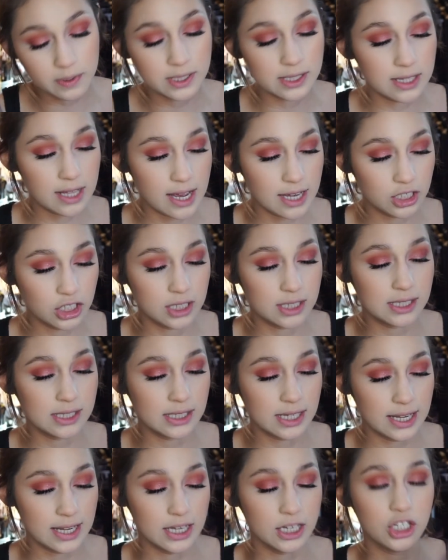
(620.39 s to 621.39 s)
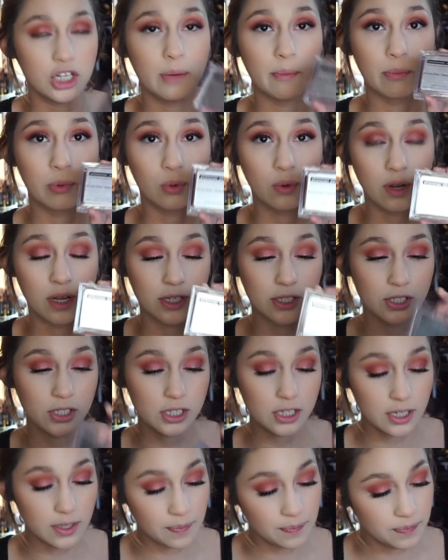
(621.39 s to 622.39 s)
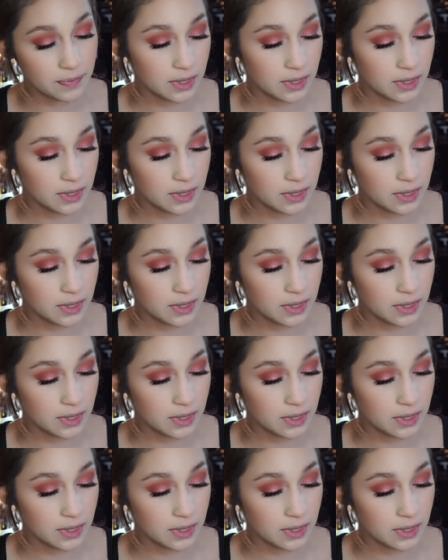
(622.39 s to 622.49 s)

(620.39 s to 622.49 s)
/ Sand Bronzer.